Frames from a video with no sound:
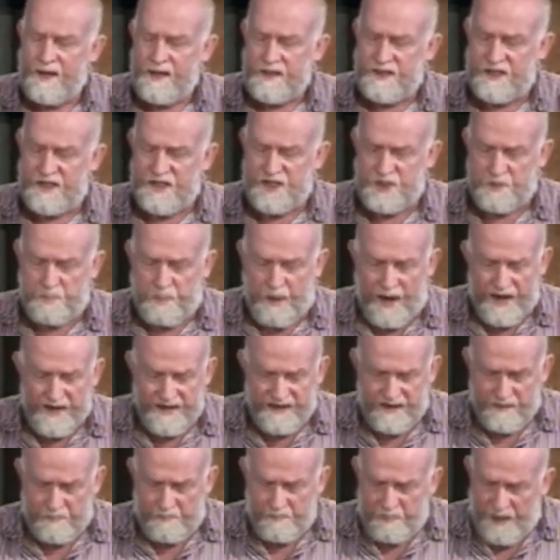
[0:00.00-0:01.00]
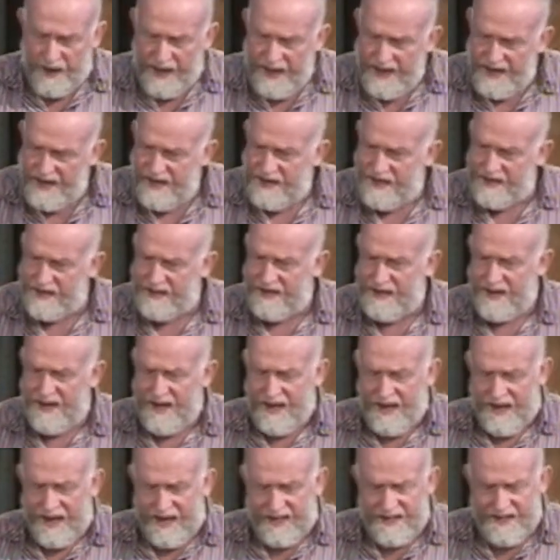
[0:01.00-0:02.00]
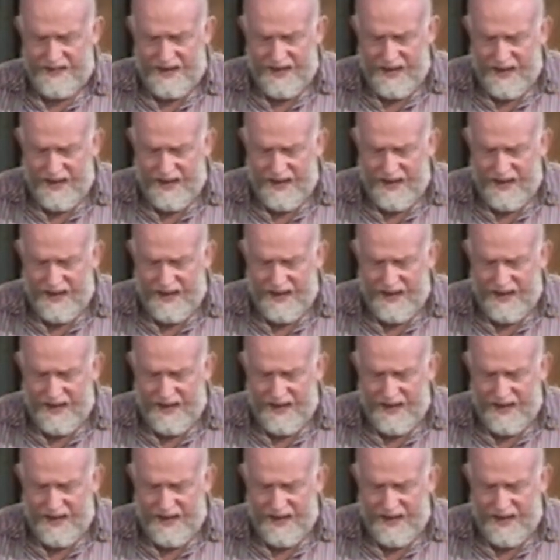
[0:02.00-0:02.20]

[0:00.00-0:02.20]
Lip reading: Despite the pain and the